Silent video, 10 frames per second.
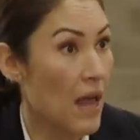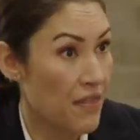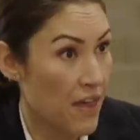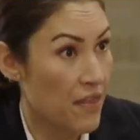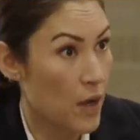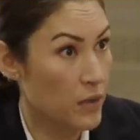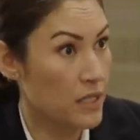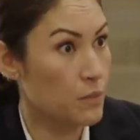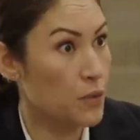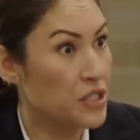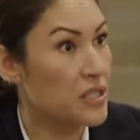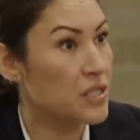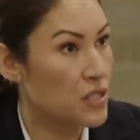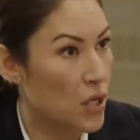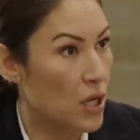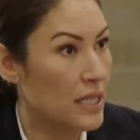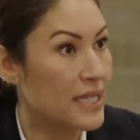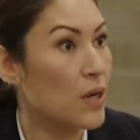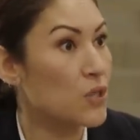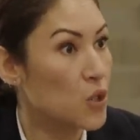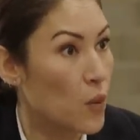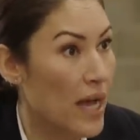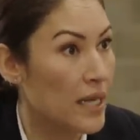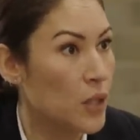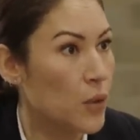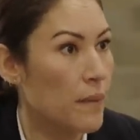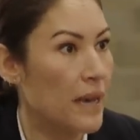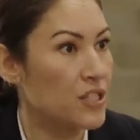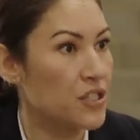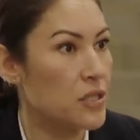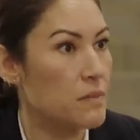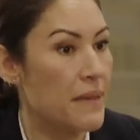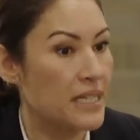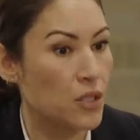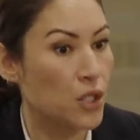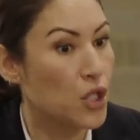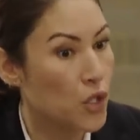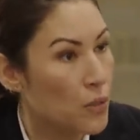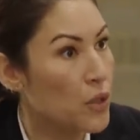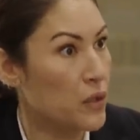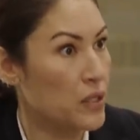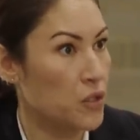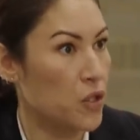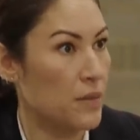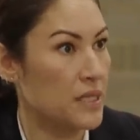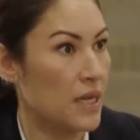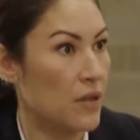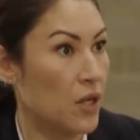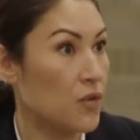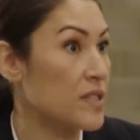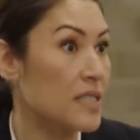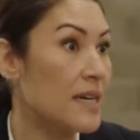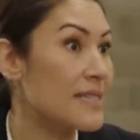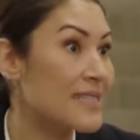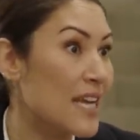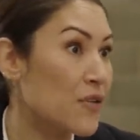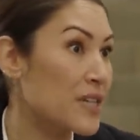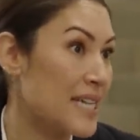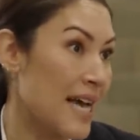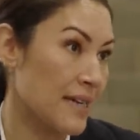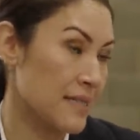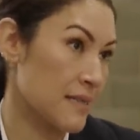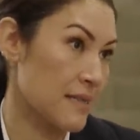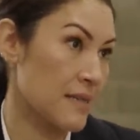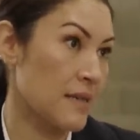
and then there was Buddhist scholar Dao Xuan, who imagined metal humanoid automata that could recite sacred texts.